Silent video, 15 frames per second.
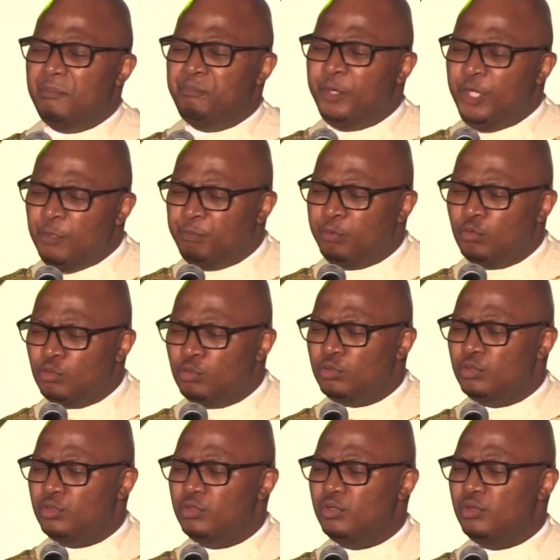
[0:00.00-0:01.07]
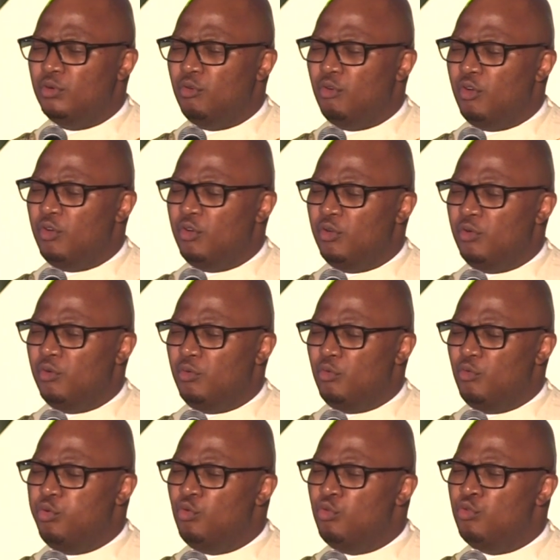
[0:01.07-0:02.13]
people
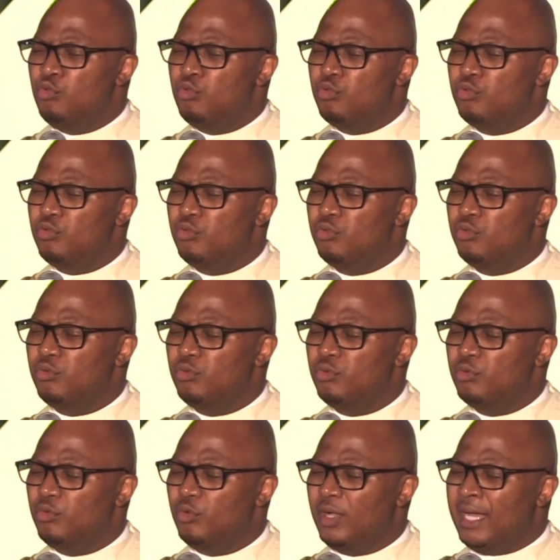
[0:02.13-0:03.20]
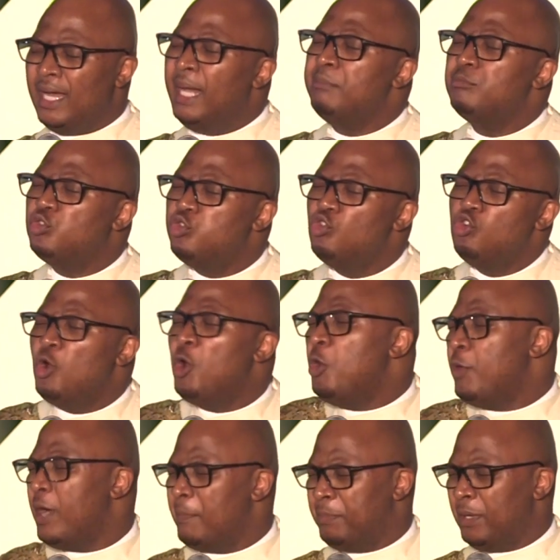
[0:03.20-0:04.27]
who come to
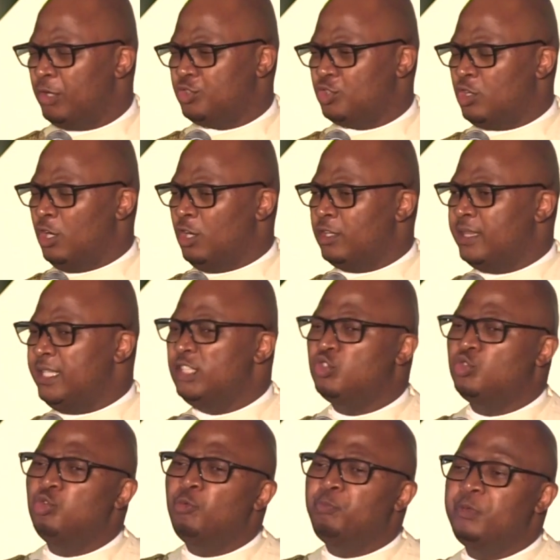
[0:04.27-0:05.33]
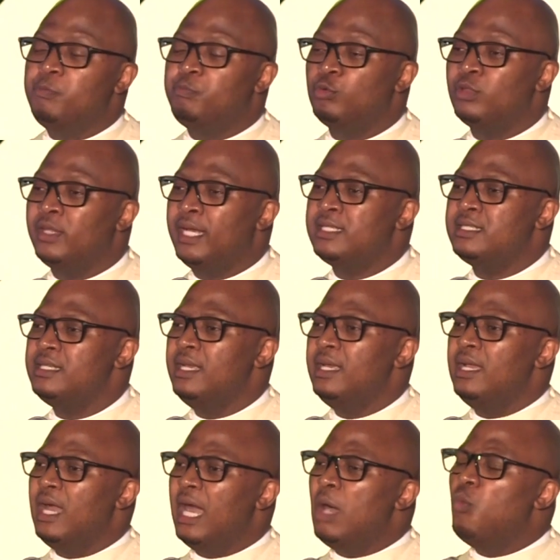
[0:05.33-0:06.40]
know about God, these two people that
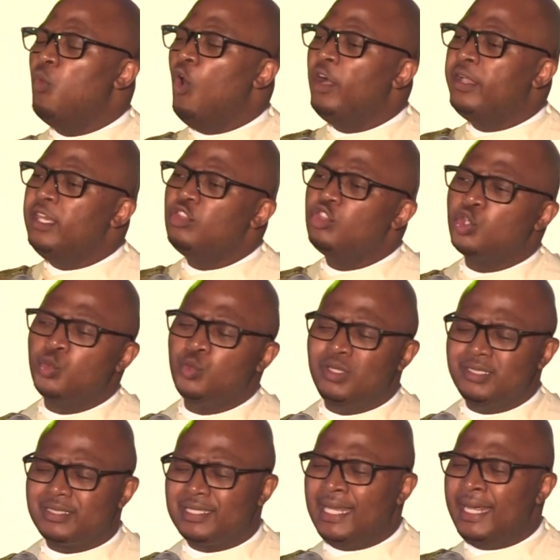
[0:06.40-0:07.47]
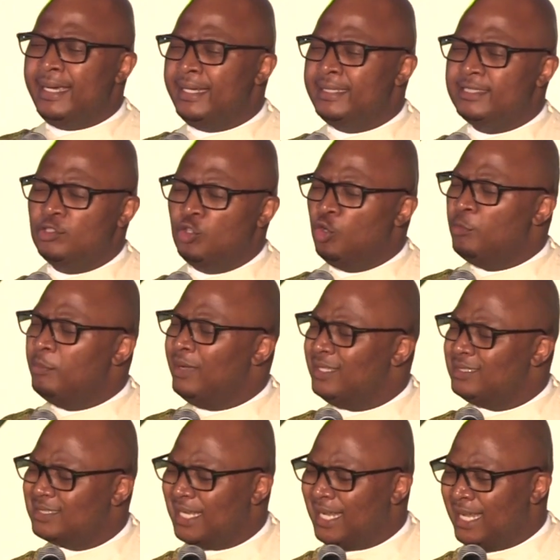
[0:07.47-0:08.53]
are walking through this land, no
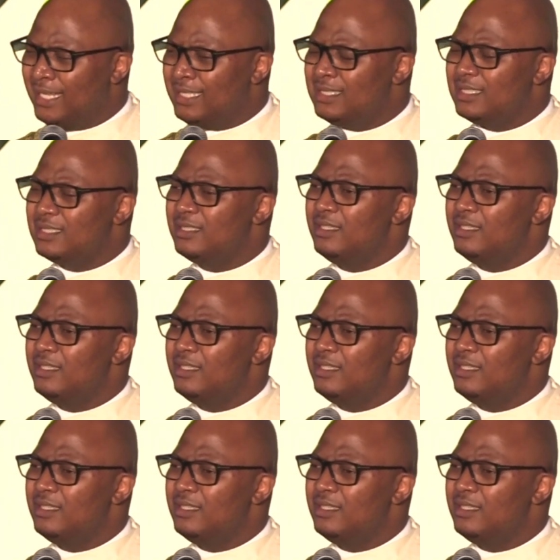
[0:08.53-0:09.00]
man's land,